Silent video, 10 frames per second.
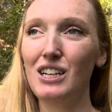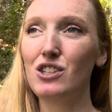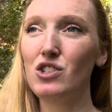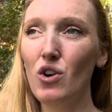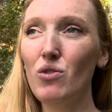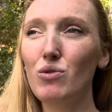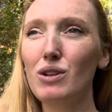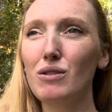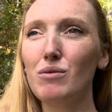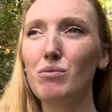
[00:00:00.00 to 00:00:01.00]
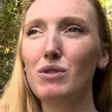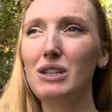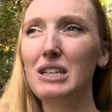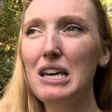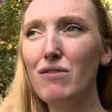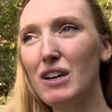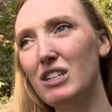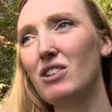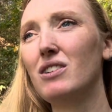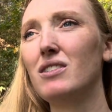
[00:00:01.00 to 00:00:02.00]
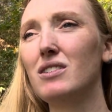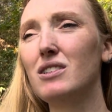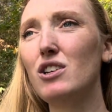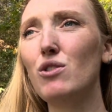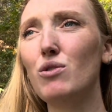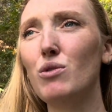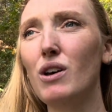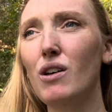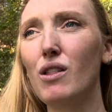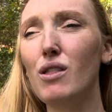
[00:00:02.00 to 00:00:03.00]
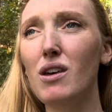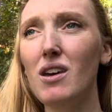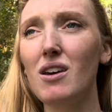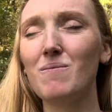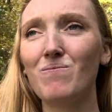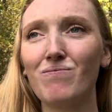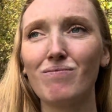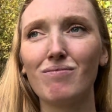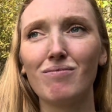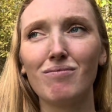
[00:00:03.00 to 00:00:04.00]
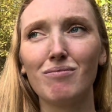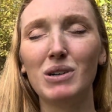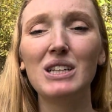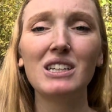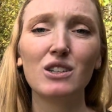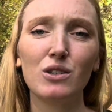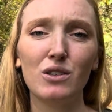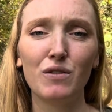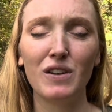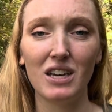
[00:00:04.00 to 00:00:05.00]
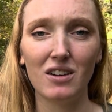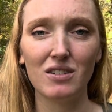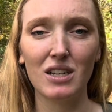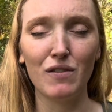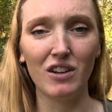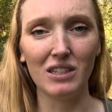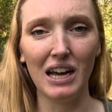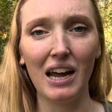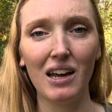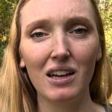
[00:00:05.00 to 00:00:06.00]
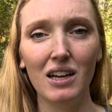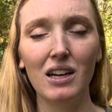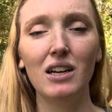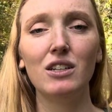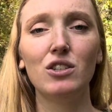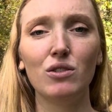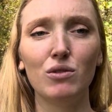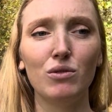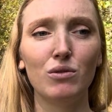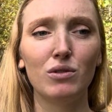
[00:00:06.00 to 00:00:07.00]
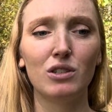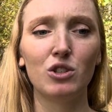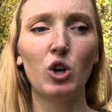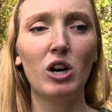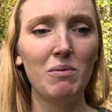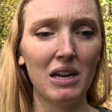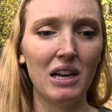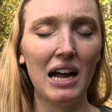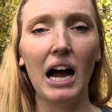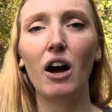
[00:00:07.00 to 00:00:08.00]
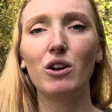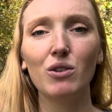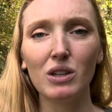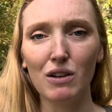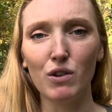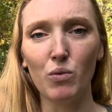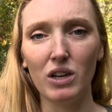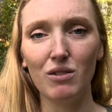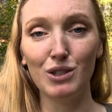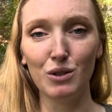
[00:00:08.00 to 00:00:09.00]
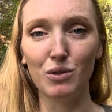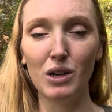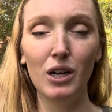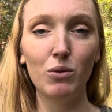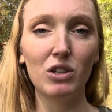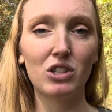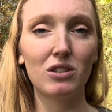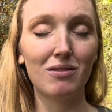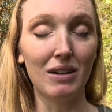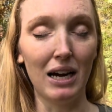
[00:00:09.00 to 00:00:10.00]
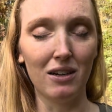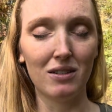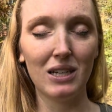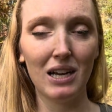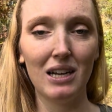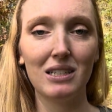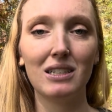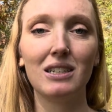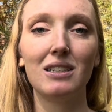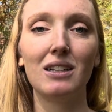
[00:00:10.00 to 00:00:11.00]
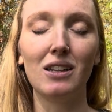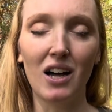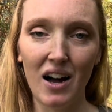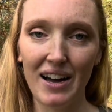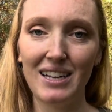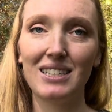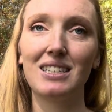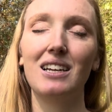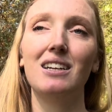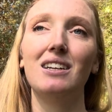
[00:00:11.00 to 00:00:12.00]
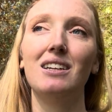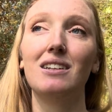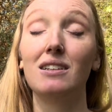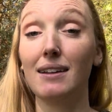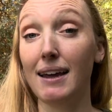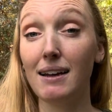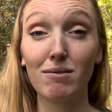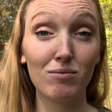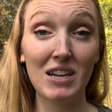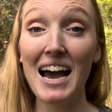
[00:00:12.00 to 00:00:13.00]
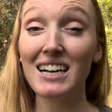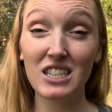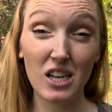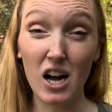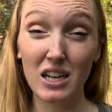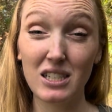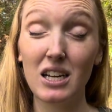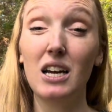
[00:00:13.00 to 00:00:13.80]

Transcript: Don't leave it to the political figures of your day to determine how you live and what you do, which I understand laws, like tax laws,